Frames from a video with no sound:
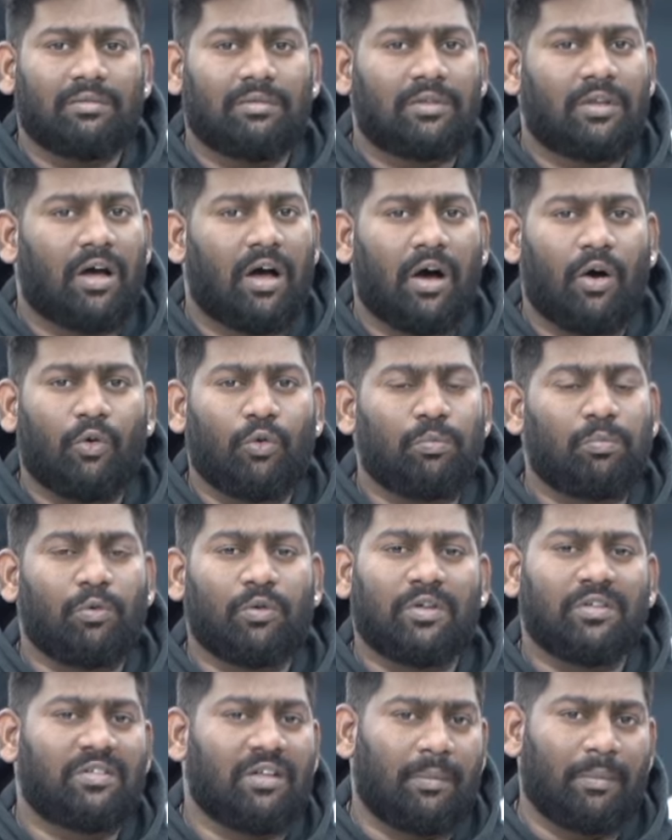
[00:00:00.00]
the
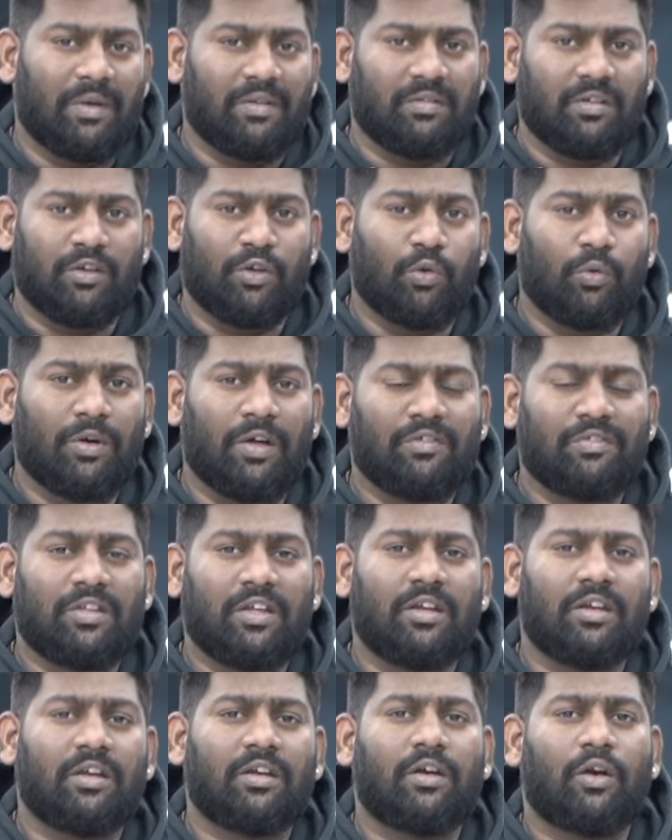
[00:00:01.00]
output is amazing. You would have
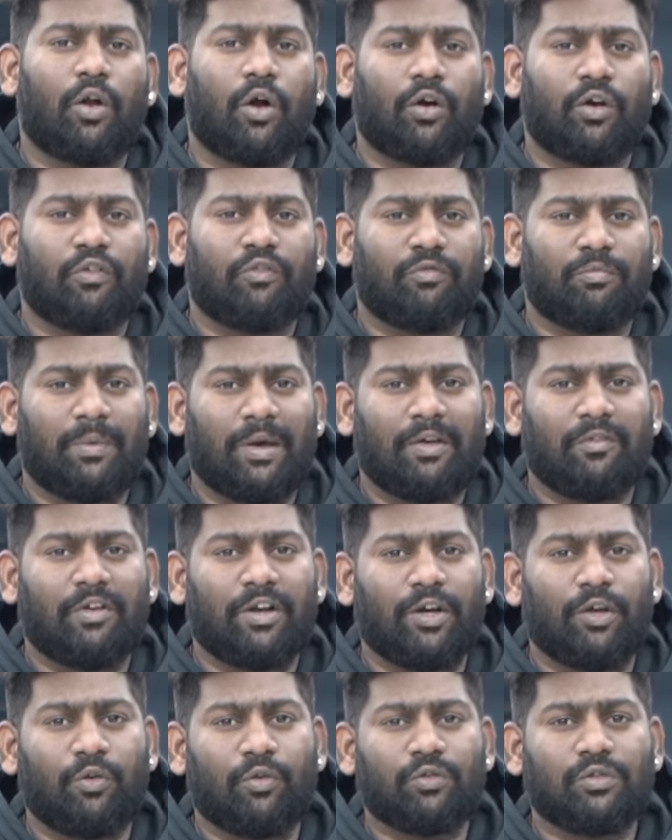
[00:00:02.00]
seen in a lot of my
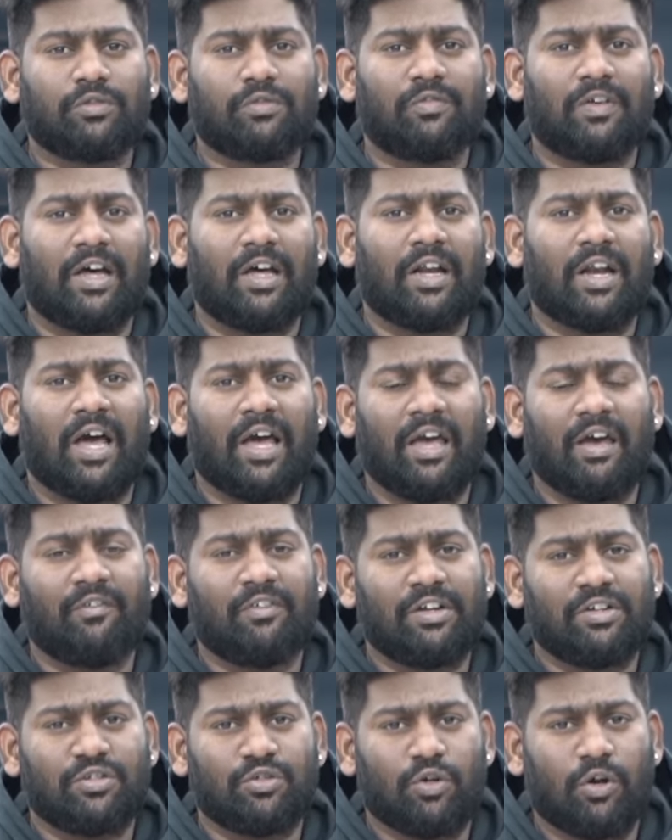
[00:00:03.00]
videos where I have
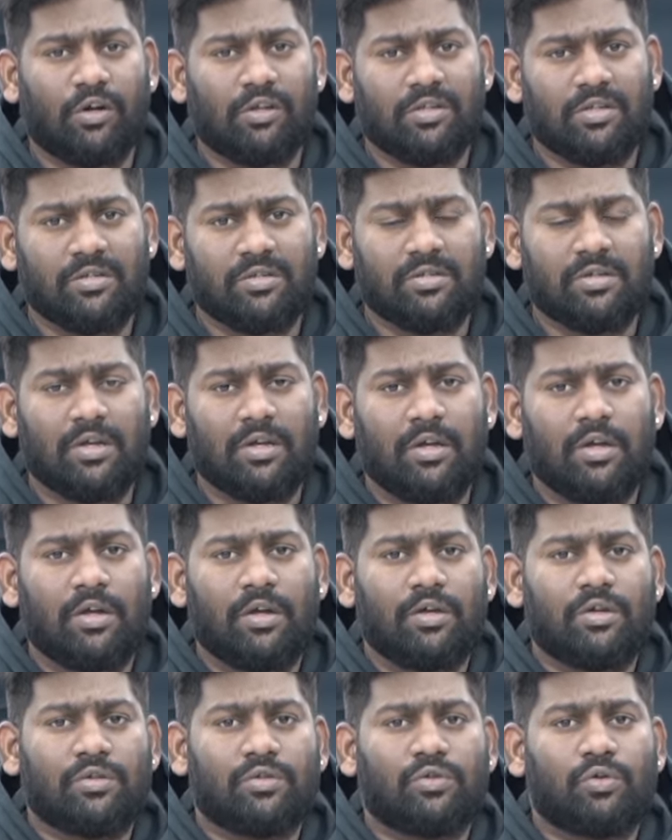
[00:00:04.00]
installed this.
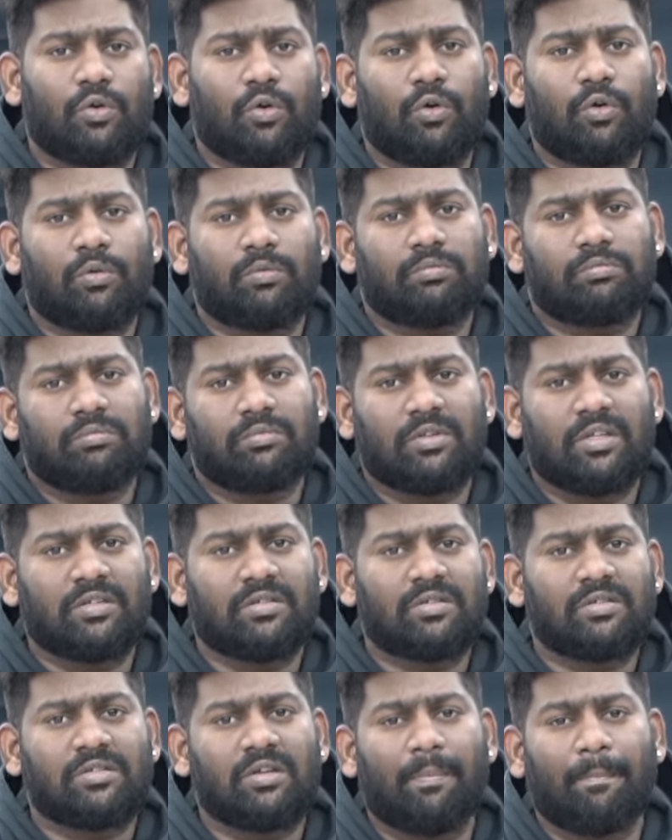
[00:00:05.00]
So
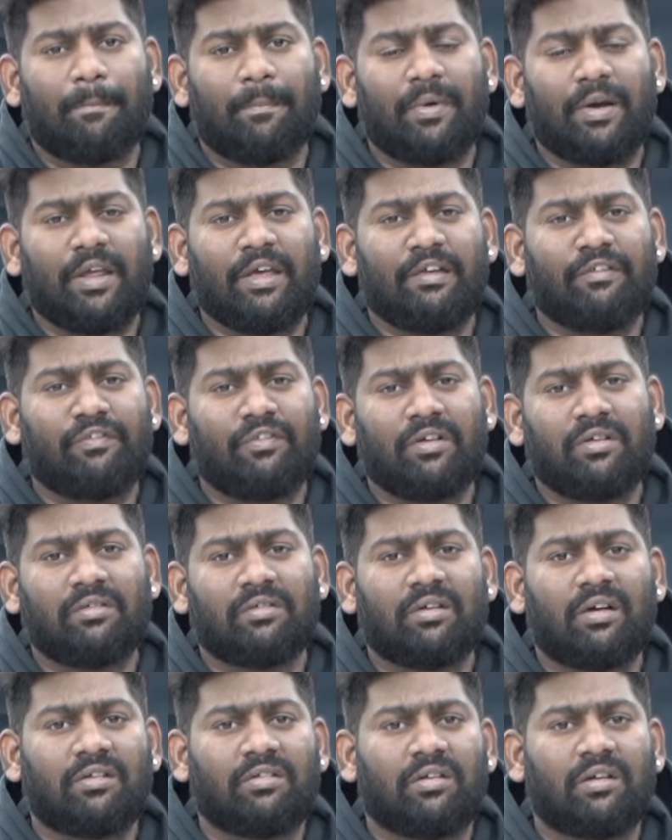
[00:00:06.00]
this is a brief
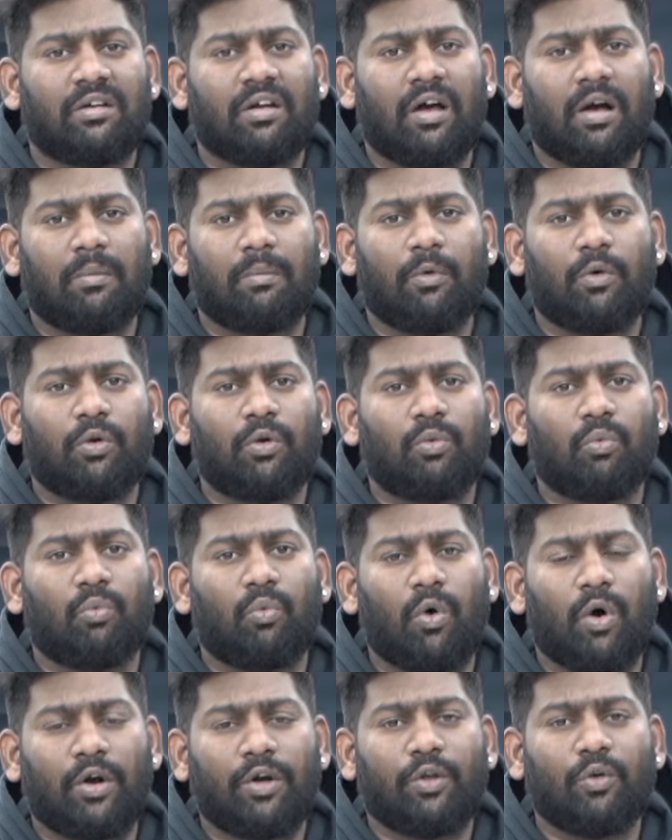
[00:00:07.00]
discussion about
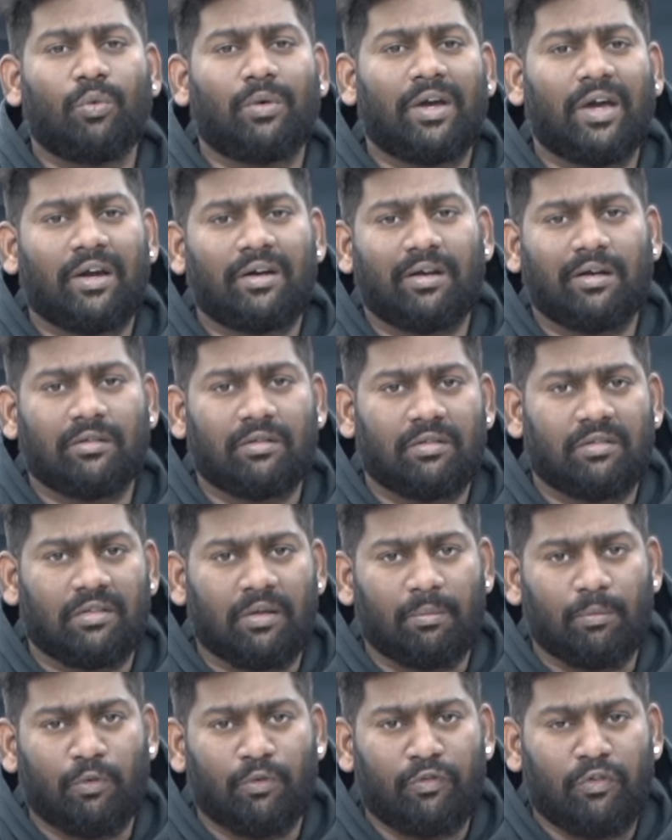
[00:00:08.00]
what you get in the
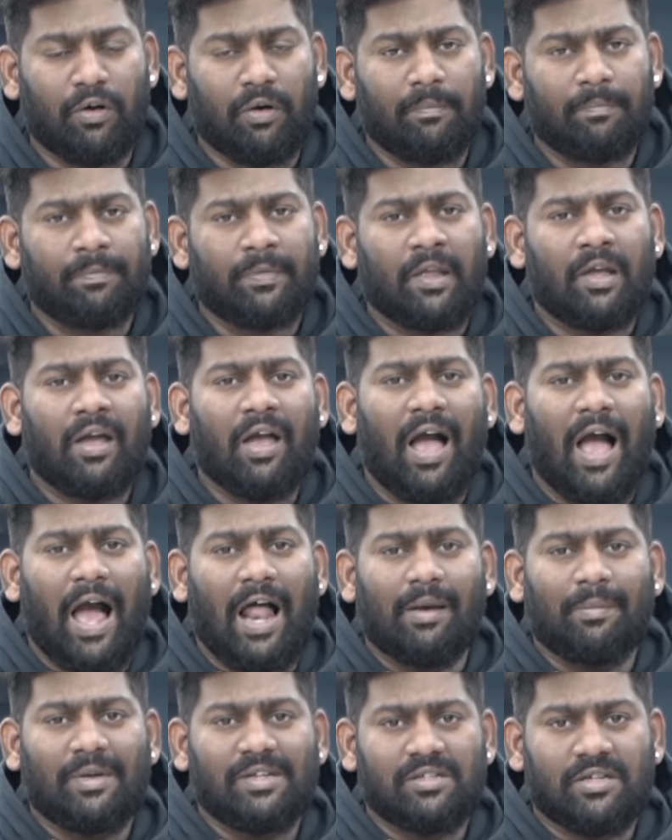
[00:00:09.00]
subwoofer.
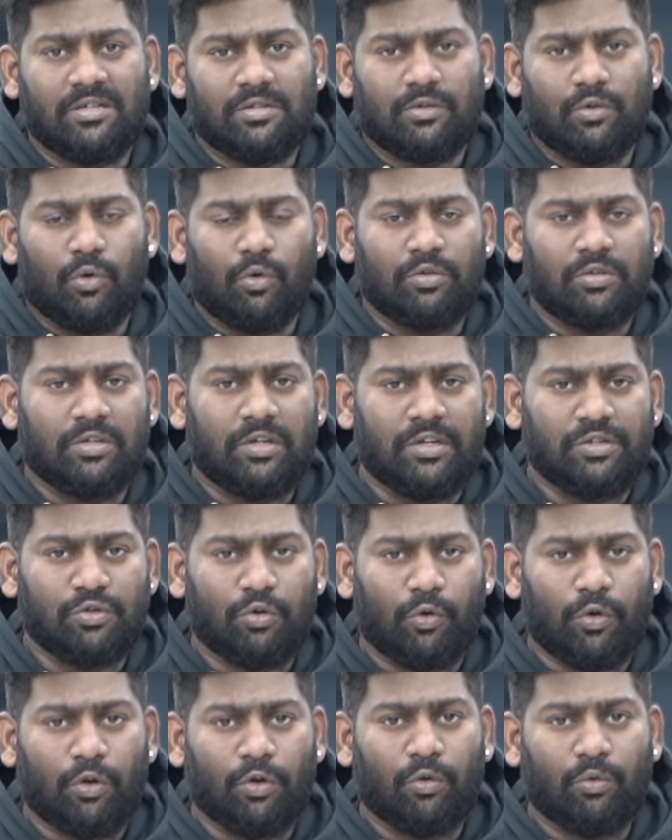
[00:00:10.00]
I'll be just closely
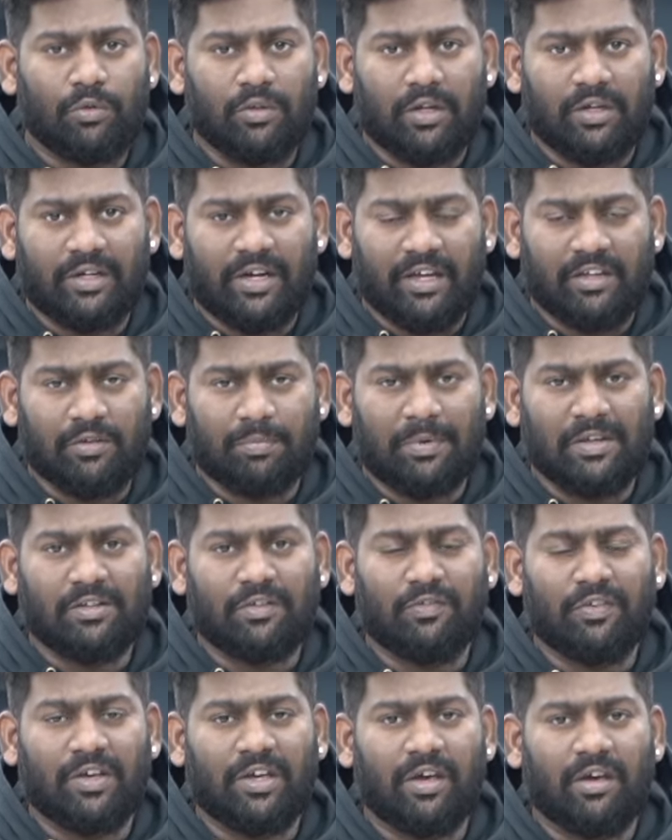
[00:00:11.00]
showing you the tech
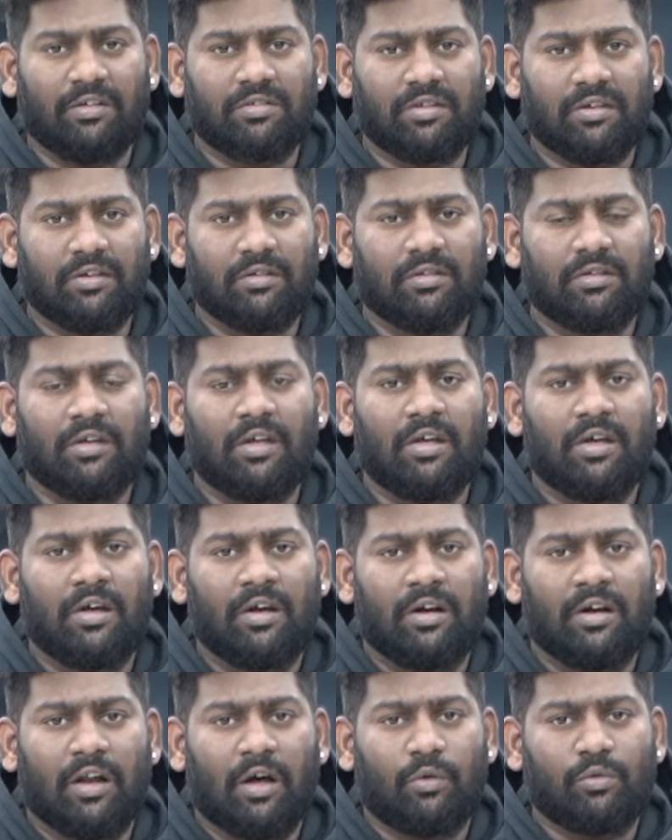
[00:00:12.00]
specifications
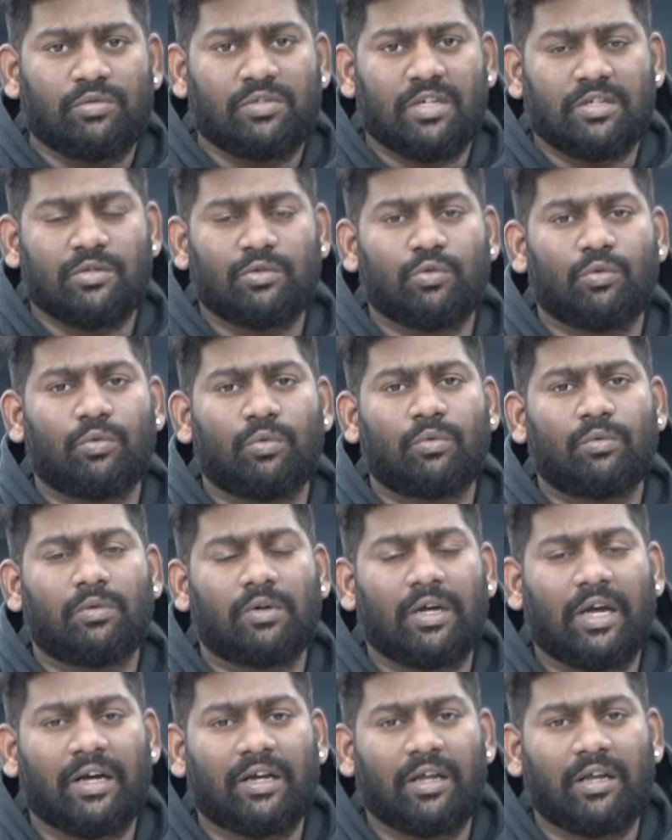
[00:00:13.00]
now just
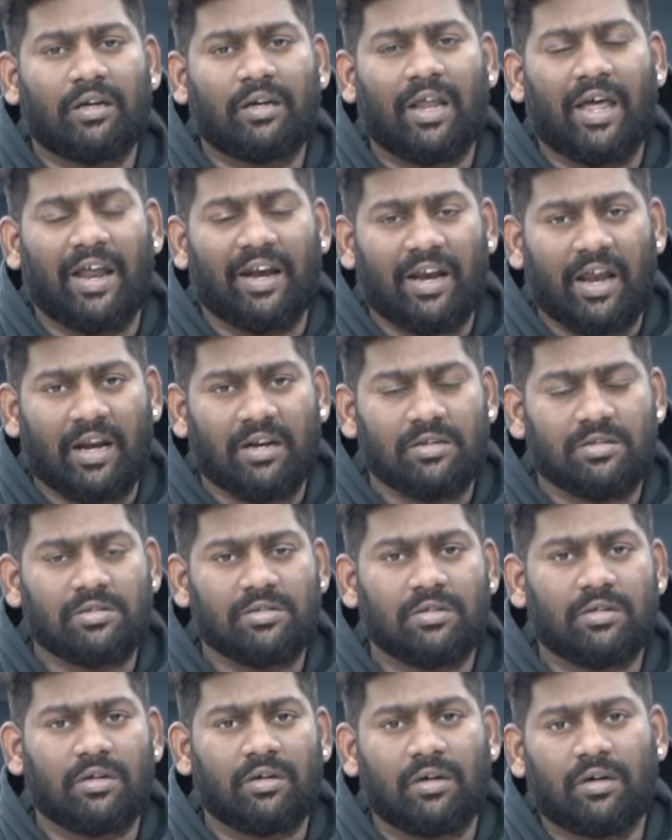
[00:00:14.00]
to get an enhanced